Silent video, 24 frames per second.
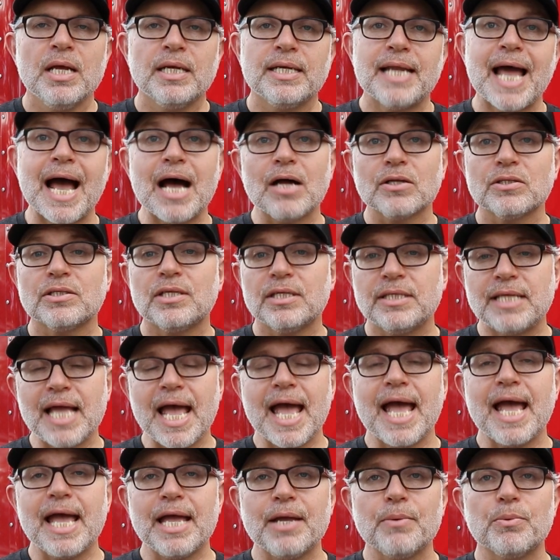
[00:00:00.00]
Now,
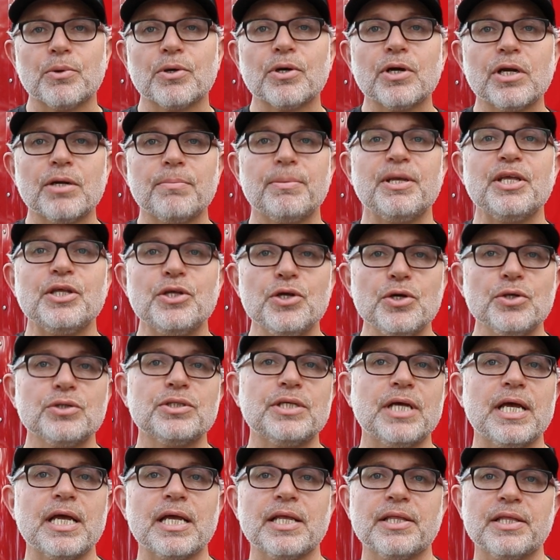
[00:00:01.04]
today we're going to be
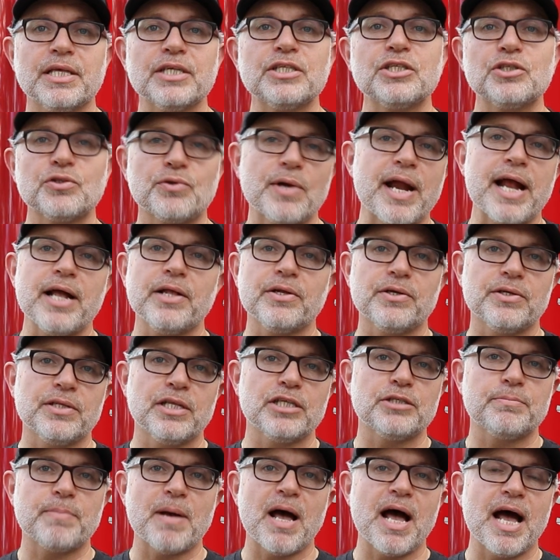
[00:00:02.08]
using this trailer
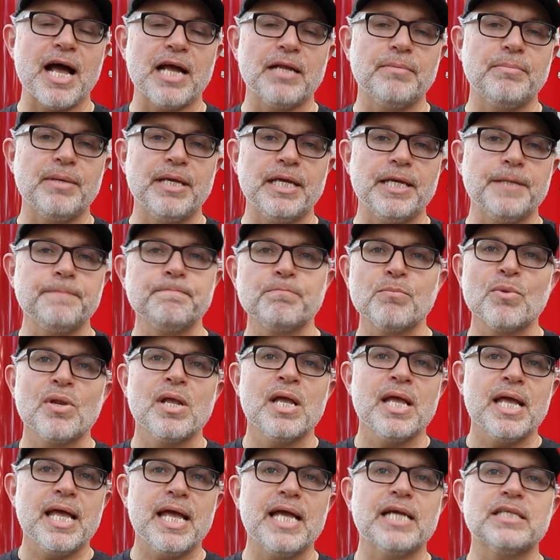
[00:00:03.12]
that's behind me.
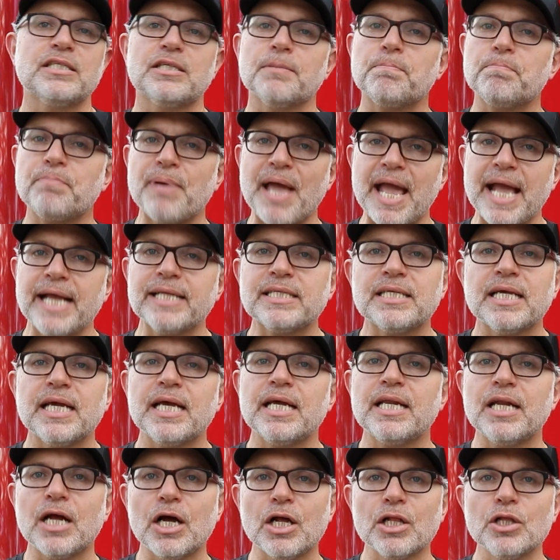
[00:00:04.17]
It's a
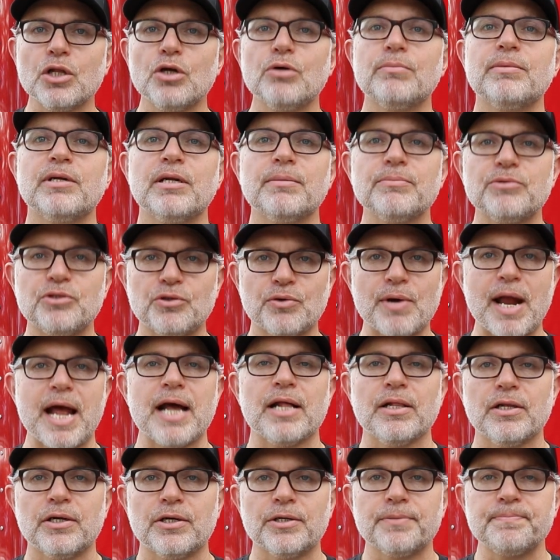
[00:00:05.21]
painted aluminum
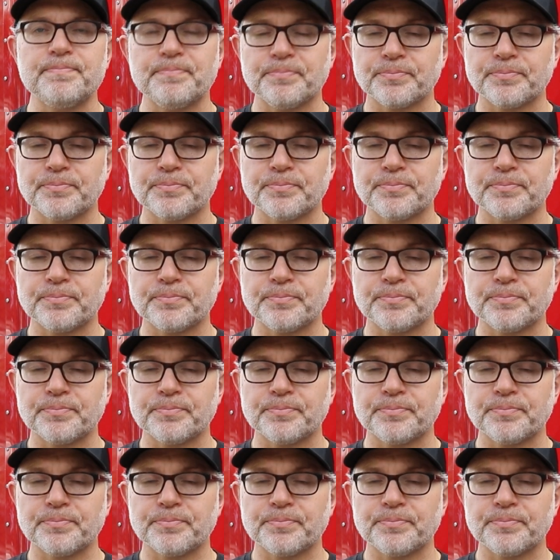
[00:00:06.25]
trailer.